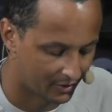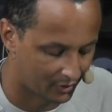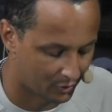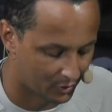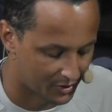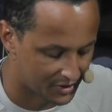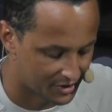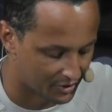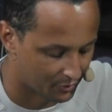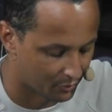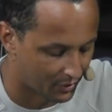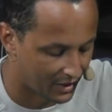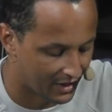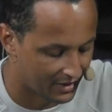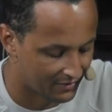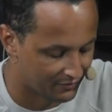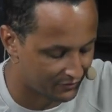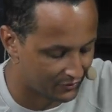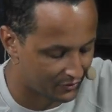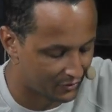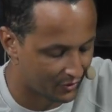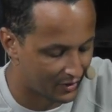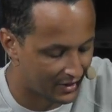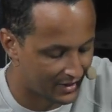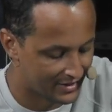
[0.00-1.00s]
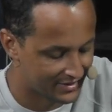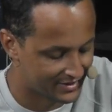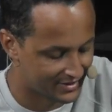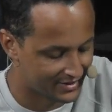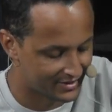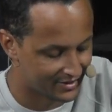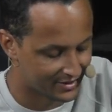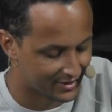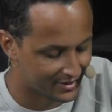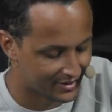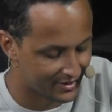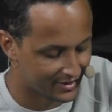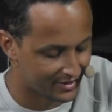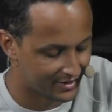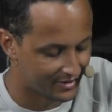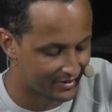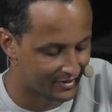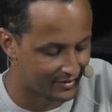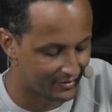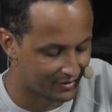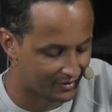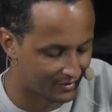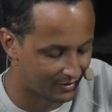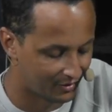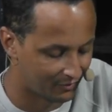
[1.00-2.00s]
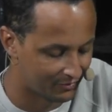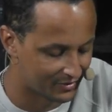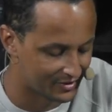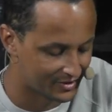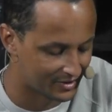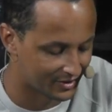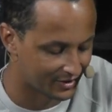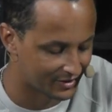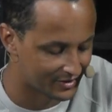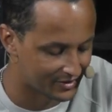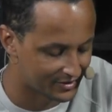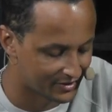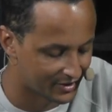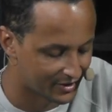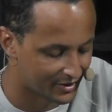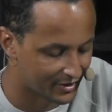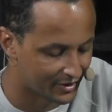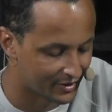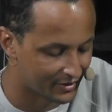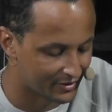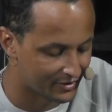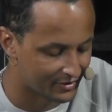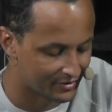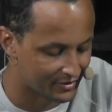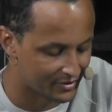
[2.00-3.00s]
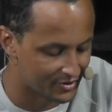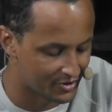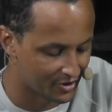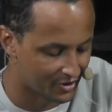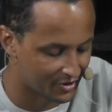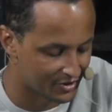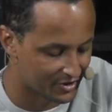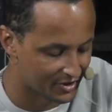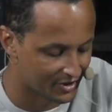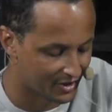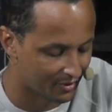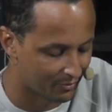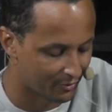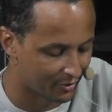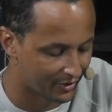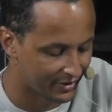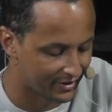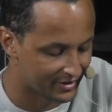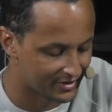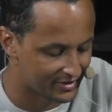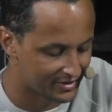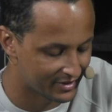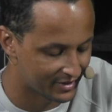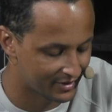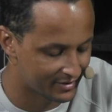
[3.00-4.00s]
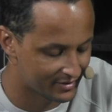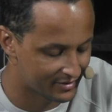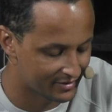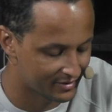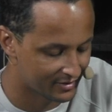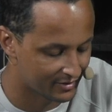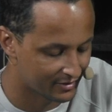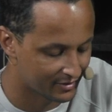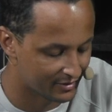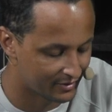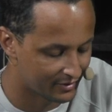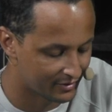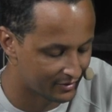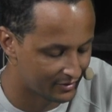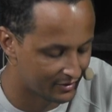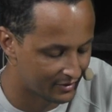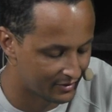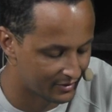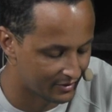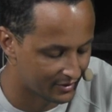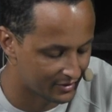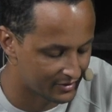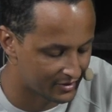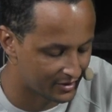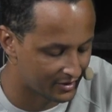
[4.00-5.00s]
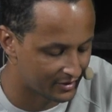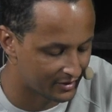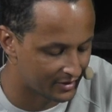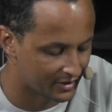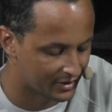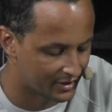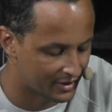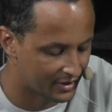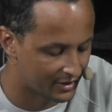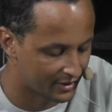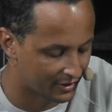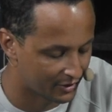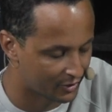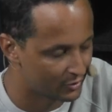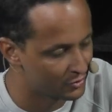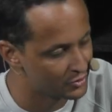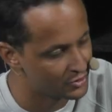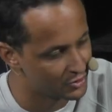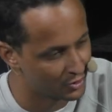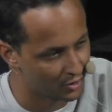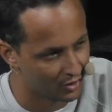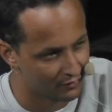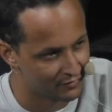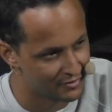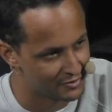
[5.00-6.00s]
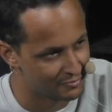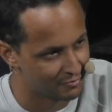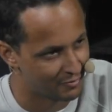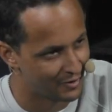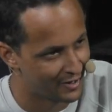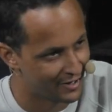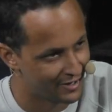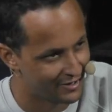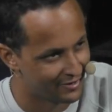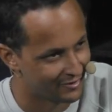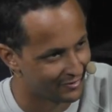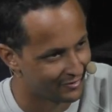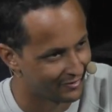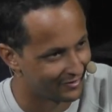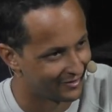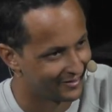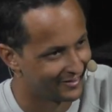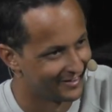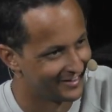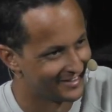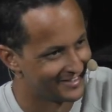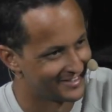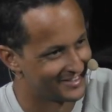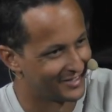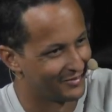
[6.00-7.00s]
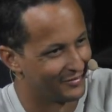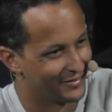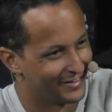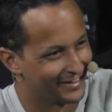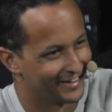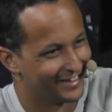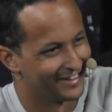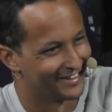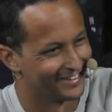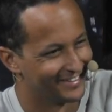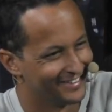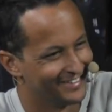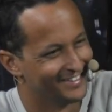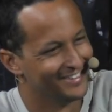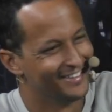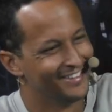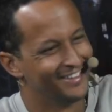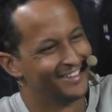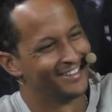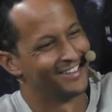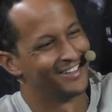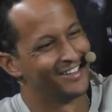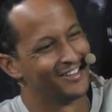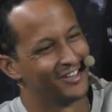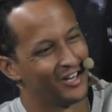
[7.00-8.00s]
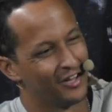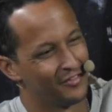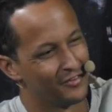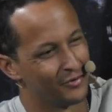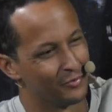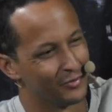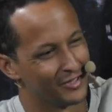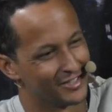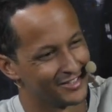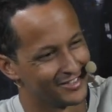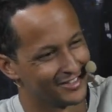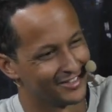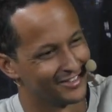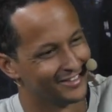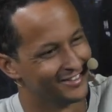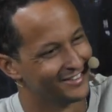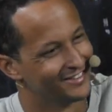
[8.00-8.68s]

question we have to ask, obviously, is the jersey number 86. Is it Nikita Kucherov inspired or something? Another reason?